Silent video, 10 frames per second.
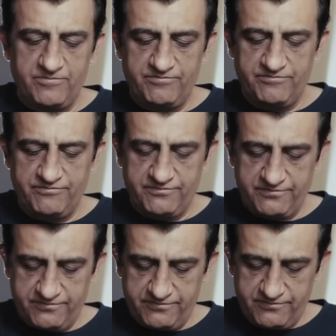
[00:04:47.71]

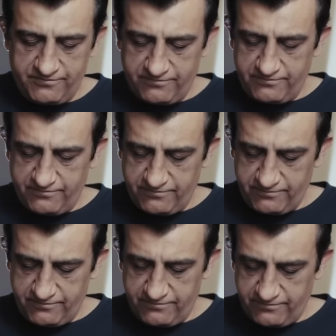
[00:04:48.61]

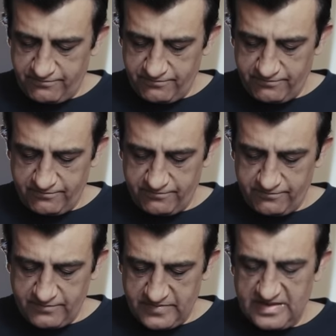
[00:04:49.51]
(no one is talking)